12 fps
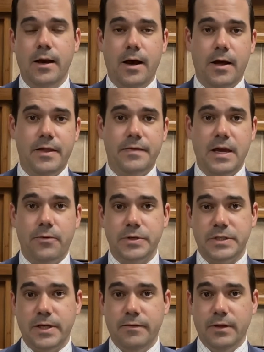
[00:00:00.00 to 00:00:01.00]
that they
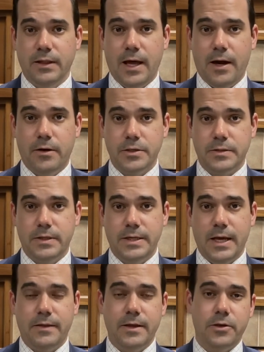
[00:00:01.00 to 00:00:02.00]
receive the letter is the
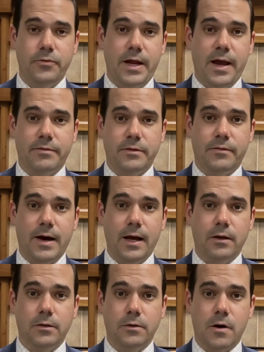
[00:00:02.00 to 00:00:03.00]
date that you would have to
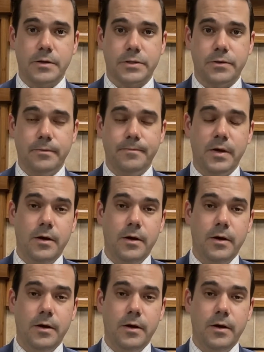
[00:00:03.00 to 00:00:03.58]
file a lawsuit.